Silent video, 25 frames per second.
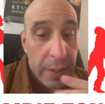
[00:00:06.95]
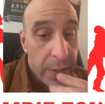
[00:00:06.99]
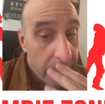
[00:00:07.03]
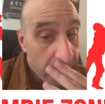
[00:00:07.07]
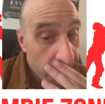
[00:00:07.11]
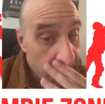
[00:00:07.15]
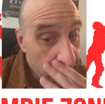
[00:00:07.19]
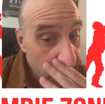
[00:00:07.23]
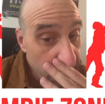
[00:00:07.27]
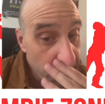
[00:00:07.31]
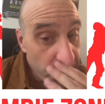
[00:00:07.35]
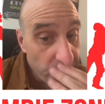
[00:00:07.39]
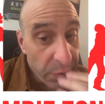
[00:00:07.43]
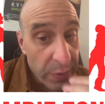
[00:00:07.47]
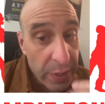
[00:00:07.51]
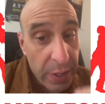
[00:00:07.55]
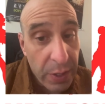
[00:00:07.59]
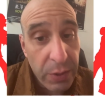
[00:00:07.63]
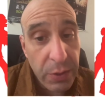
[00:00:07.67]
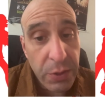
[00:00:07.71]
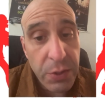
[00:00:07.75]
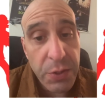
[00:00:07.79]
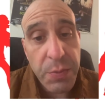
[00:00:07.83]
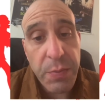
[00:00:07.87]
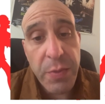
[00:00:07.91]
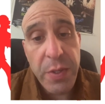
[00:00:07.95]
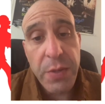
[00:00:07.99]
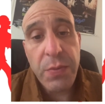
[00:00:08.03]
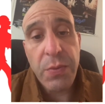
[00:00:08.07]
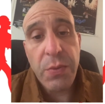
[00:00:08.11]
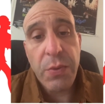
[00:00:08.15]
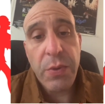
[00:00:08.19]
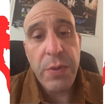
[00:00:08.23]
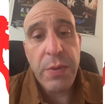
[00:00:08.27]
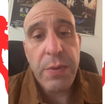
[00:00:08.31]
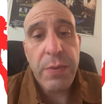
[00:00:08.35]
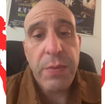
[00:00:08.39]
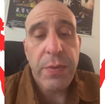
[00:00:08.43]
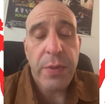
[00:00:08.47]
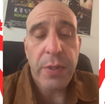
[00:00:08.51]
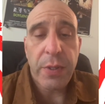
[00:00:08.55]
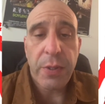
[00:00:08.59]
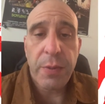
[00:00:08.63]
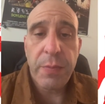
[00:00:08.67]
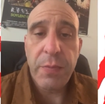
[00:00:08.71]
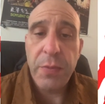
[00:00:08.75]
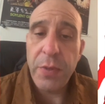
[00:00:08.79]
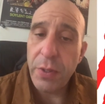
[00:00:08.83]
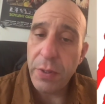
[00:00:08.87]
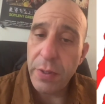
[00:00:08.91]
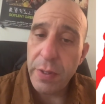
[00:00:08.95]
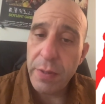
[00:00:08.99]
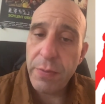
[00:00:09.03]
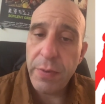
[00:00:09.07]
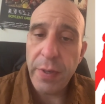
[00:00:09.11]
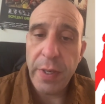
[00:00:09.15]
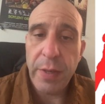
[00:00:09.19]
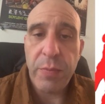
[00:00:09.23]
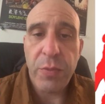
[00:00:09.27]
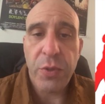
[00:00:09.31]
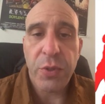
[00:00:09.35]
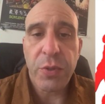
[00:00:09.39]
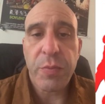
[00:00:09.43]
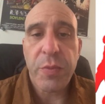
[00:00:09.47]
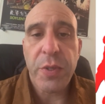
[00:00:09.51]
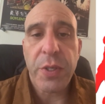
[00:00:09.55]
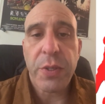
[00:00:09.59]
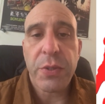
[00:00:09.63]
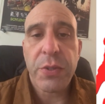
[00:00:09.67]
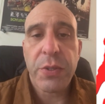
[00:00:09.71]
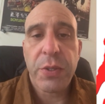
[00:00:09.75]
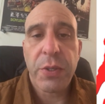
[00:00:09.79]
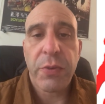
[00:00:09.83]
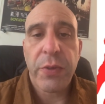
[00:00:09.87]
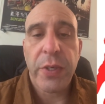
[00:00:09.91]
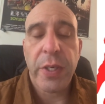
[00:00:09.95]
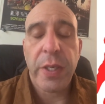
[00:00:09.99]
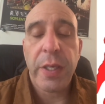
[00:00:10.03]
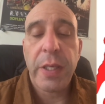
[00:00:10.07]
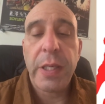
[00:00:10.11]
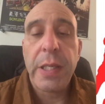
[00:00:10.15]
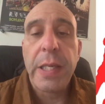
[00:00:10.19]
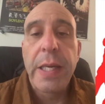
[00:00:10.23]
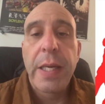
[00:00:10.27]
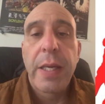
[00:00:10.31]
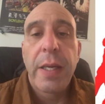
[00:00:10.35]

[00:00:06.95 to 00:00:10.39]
there were trailers before the film, 35 millimeter screening,